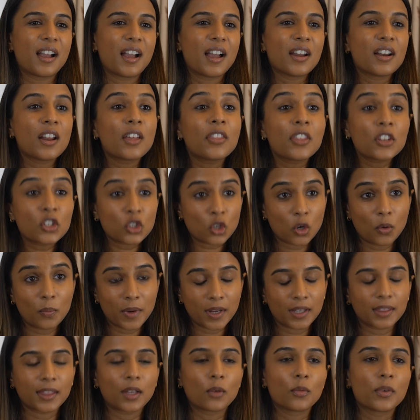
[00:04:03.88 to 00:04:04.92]
Another
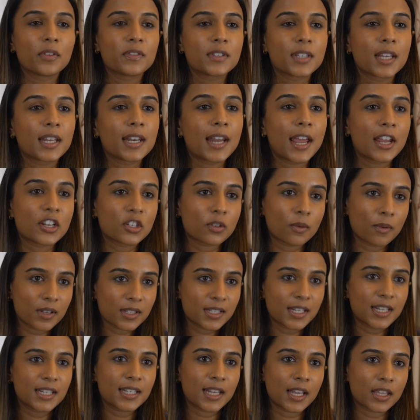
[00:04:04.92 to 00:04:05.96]
topic that we've seen
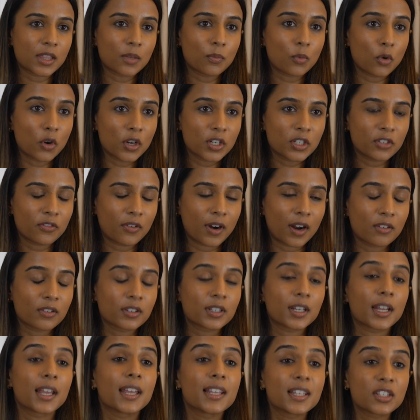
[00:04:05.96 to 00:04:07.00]
HMRC take the point
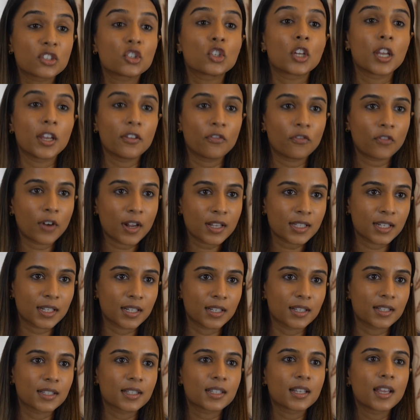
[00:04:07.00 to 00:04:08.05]
around is chief
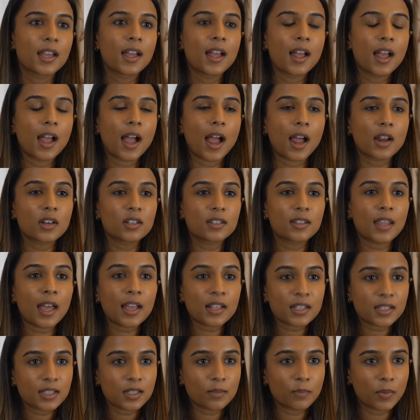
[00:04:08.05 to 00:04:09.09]
residence, and
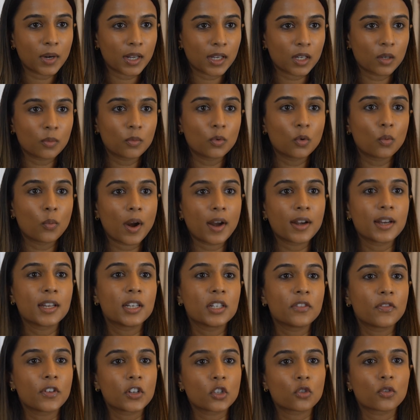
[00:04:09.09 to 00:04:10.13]
that's applicable where an
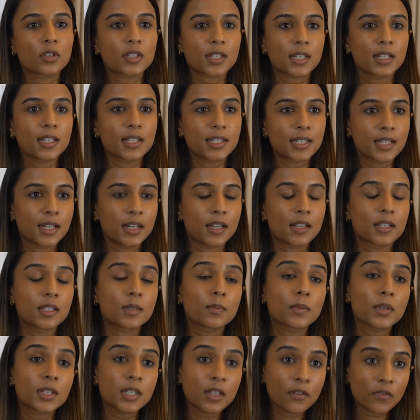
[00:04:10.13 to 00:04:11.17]
individual is considered,
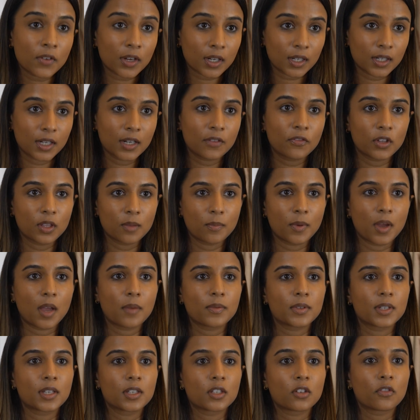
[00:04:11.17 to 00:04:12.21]
specifically for the
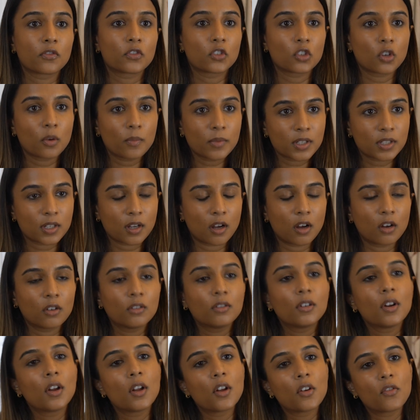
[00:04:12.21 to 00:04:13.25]
purposes of
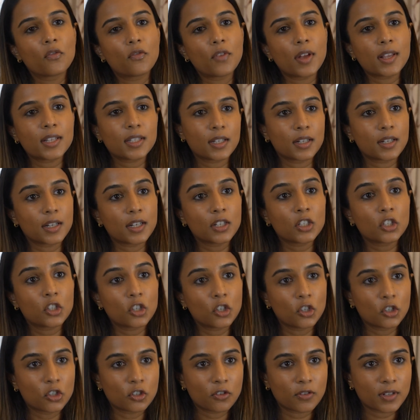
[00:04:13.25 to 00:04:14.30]
domicile, resident in
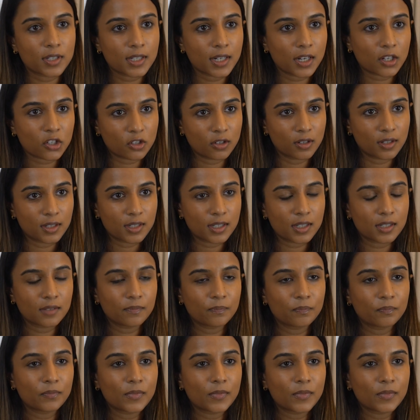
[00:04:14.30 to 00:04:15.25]
two jurisdictions.